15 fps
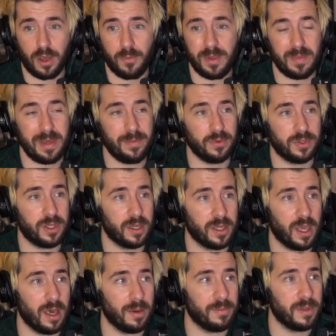many people turn
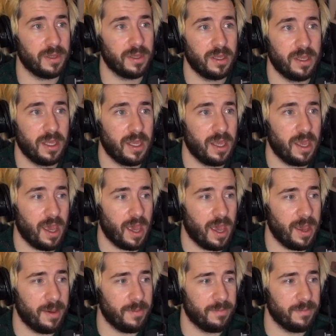up
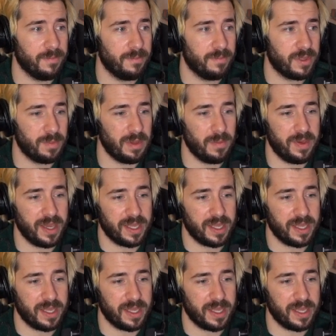um, so many big